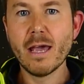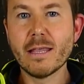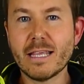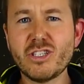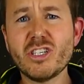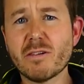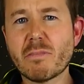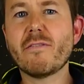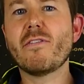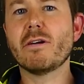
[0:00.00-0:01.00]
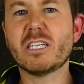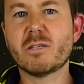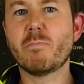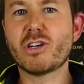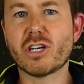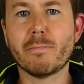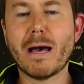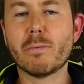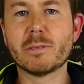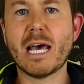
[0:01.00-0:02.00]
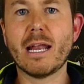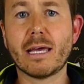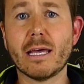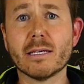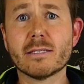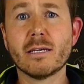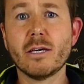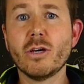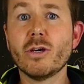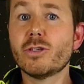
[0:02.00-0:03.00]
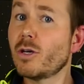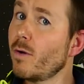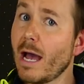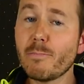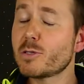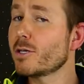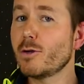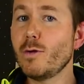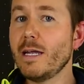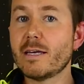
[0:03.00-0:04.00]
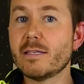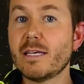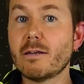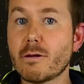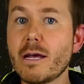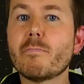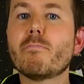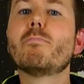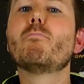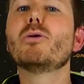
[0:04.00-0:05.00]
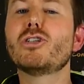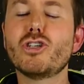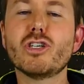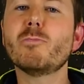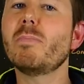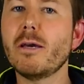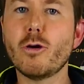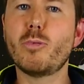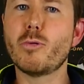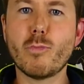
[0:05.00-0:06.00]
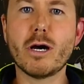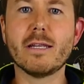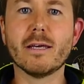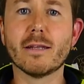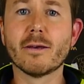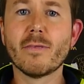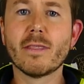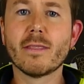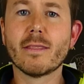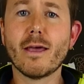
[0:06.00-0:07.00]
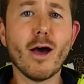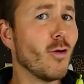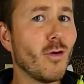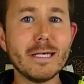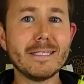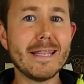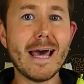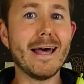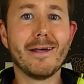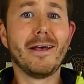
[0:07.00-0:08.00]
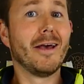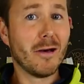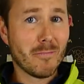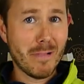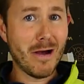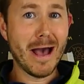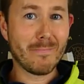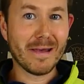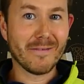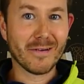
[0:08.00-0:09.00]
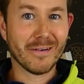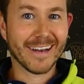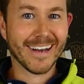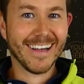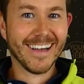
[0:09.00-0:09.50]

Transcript: There's just something very special about metallic inks. So absolutely consider it, but just be open-minded. Otherwise than that, mail happy everyone.